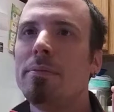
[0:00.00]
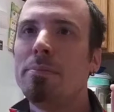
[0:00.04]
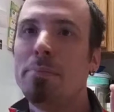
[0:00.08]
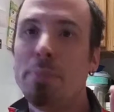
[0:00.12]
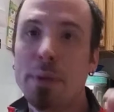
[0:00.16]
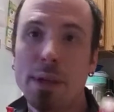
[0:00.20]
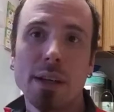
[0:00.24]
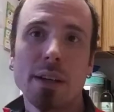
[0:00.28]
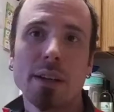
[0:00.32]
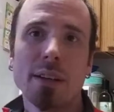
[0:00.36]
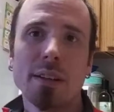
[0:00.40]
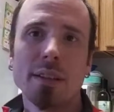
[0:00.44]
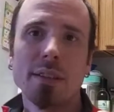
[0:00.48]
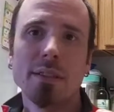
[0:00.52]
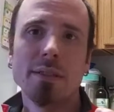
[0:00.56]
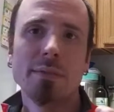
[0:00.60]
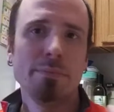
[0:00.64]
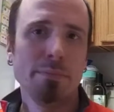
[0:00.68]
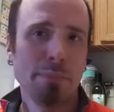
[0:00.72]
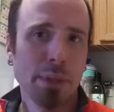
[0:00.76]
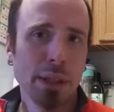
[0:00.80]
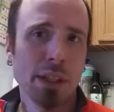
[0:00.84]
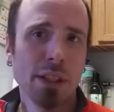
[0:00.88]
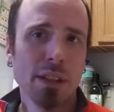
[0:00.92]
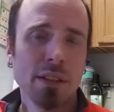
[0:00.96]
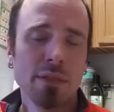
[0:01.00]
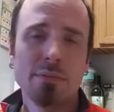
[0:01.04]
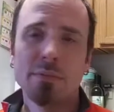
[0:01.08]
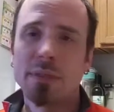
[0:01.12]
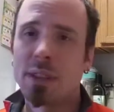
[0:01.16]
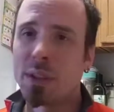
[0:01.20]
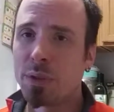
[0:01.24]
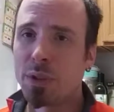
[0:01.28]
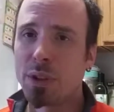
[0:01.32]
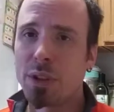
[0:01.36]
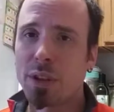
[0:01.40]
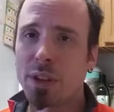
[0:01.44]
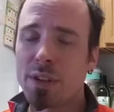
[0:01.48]
beer, bitter,
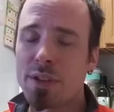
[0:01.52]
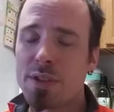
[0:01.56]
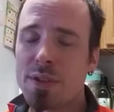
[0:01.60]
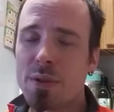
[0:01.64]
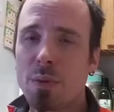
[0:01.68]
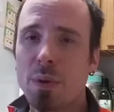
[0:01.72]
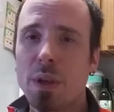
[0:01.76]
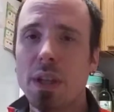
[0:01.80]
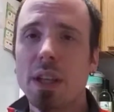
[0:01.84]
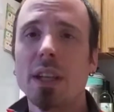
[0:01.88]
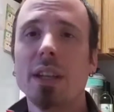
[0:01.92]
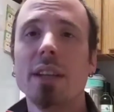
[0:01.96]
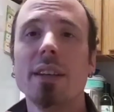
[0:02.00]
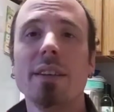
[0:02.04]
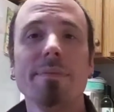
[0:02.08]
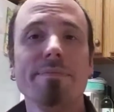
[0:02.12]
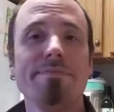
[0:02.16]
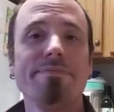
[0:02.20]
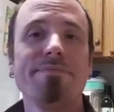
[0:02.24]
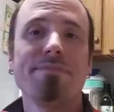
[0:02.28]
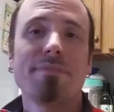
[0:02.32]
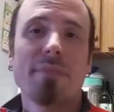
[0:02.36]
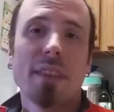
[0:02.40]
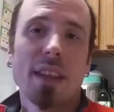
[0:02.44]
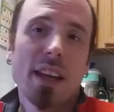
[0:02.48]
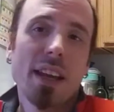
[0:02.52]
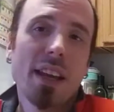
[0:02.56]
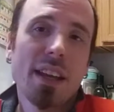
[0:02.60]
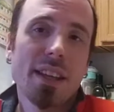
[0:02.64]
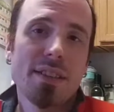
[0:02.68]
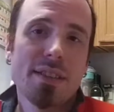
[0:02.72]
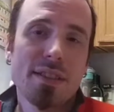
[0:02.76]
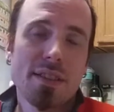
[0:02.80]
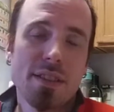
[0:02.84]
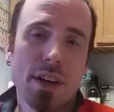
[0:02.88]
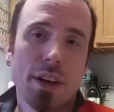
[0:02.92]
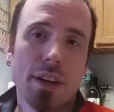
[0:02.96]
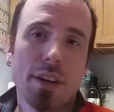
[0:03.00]
no longer sweet,
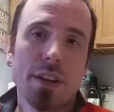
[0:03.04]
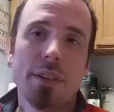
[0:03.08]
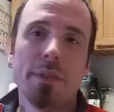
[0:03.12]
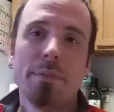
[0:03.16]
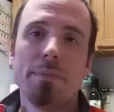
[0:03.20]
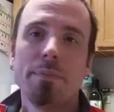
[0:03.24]
it's done.